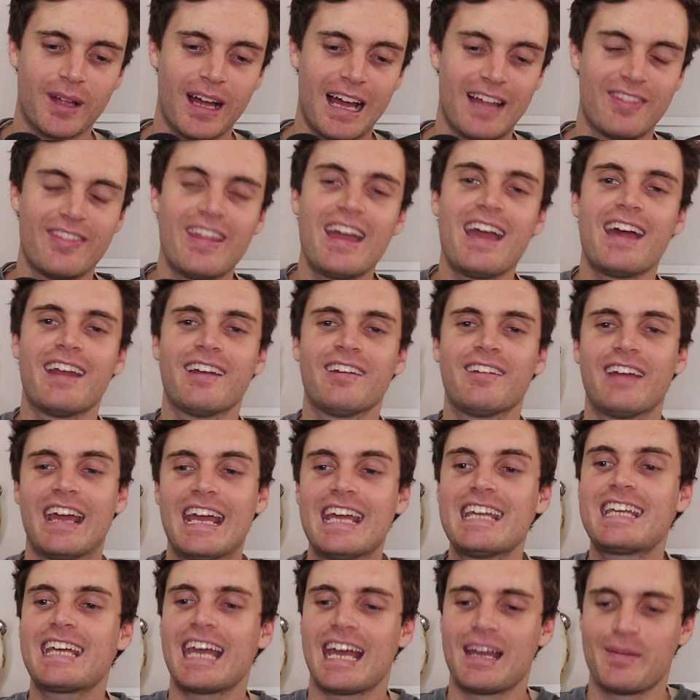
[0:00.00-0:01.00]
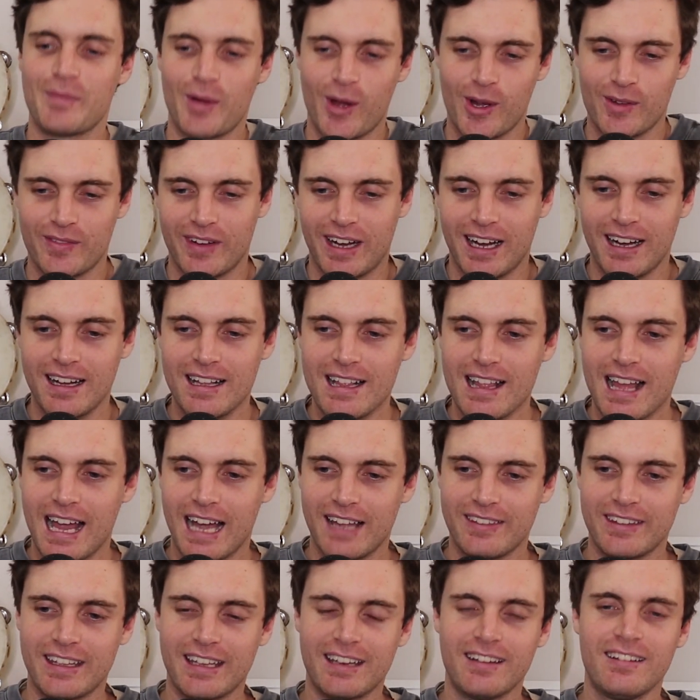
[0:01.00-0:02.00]
And then he came over
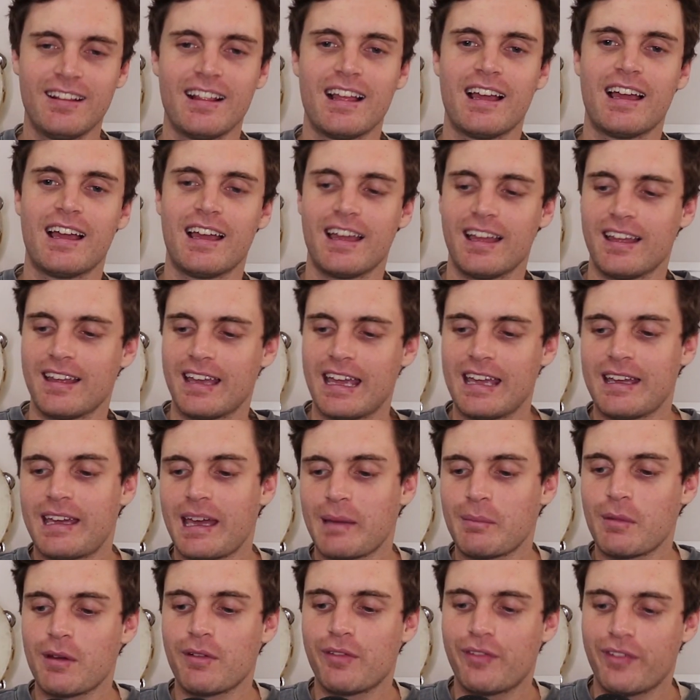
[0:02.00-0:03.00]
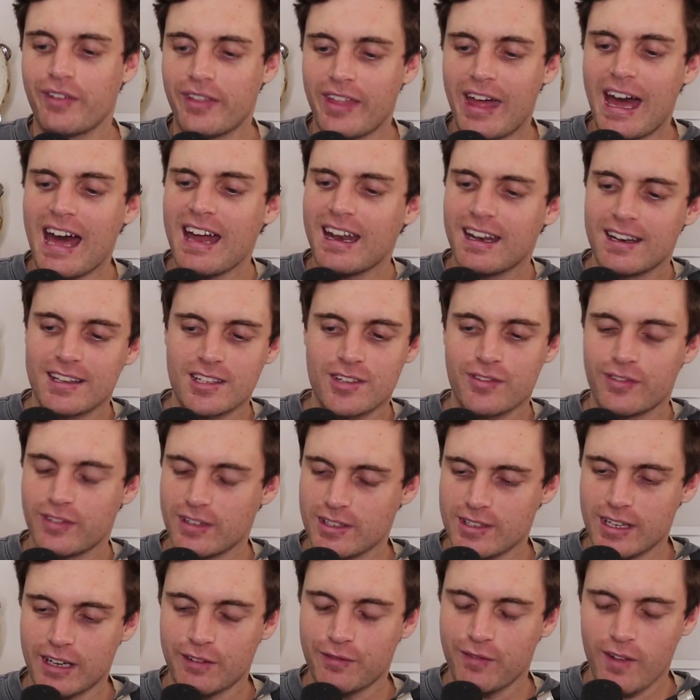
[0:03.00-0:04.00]
for that, and
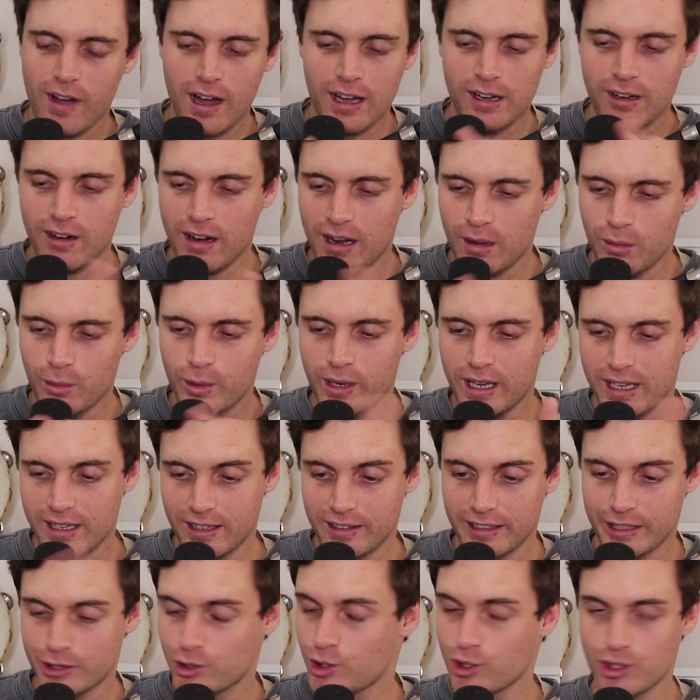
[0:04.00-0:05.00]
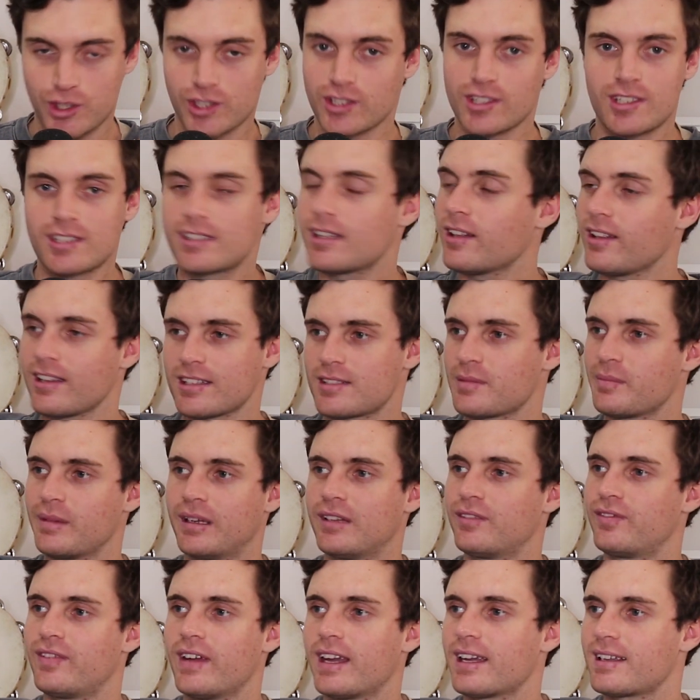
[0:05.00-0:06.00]
he's like, fine, all right, we'll get an electrician. Still hasn't
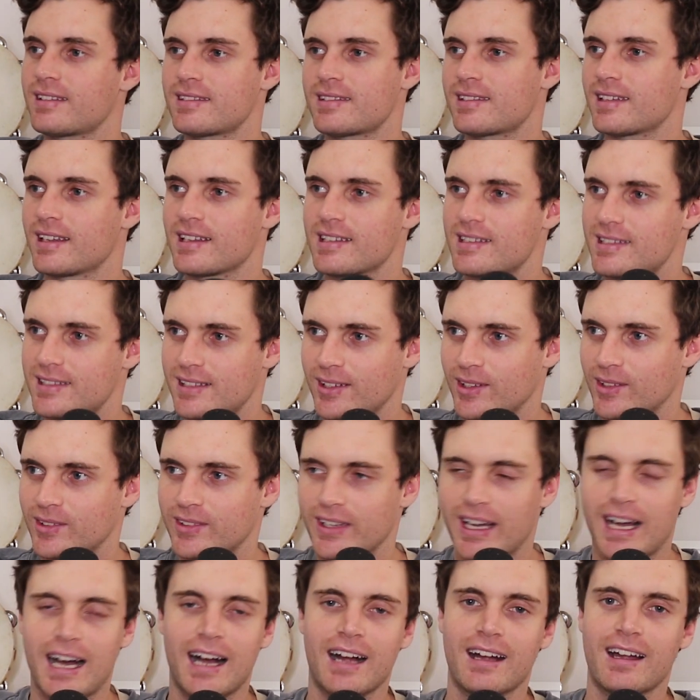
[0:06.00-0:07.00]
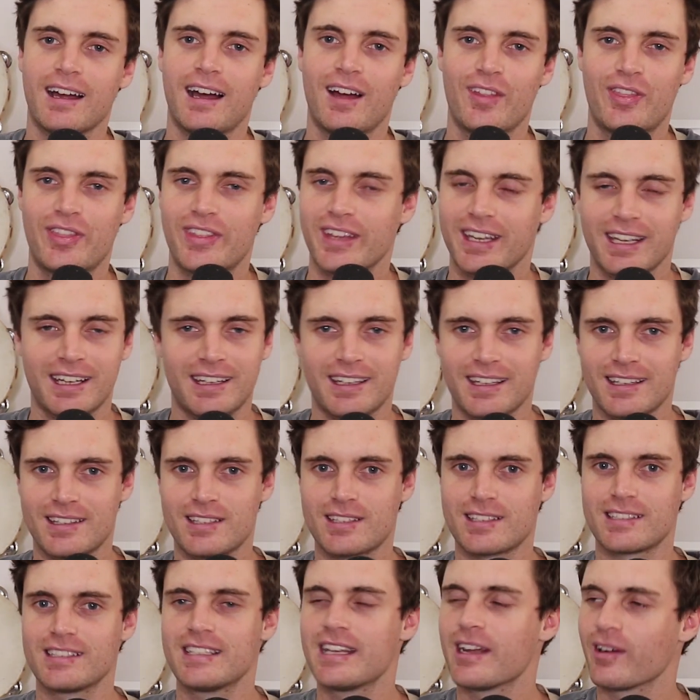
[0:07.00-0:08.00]
been fixed. It's still dark. I think
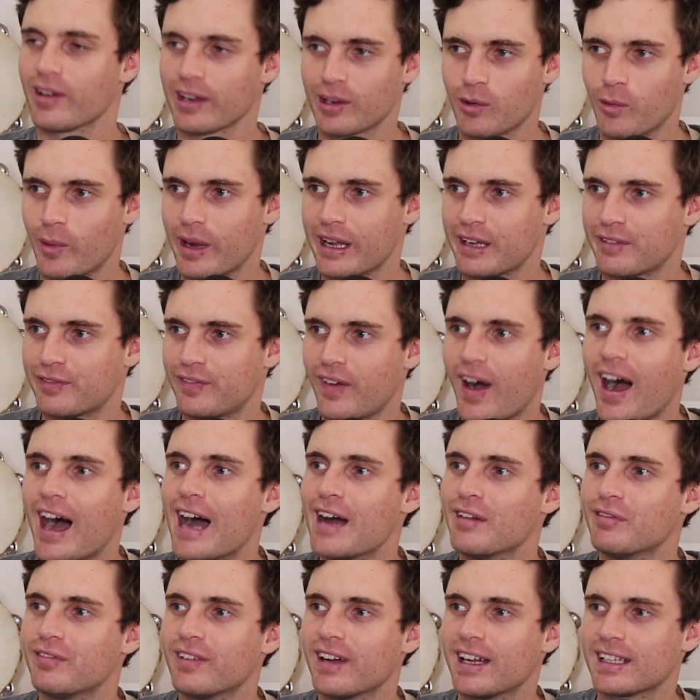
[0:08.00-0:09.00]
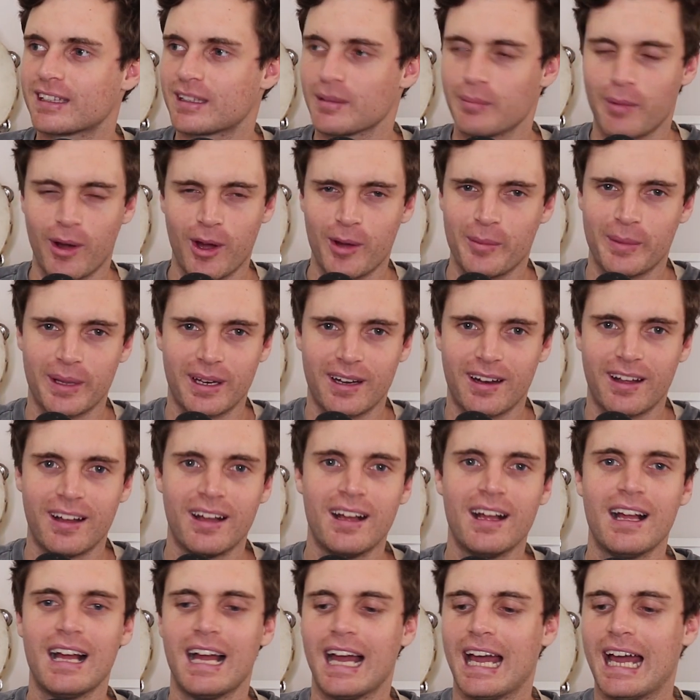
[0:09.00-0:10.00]
it's nearing week 5 at the moment.
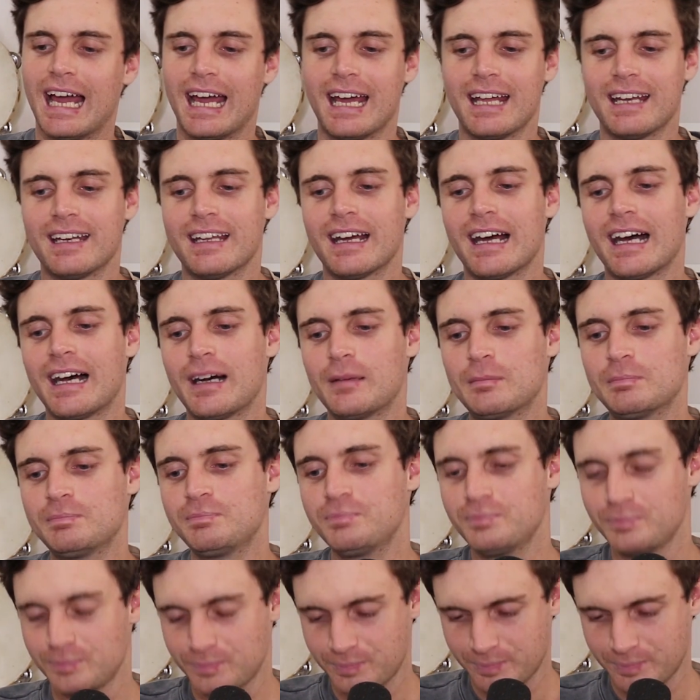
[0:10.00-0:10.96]
And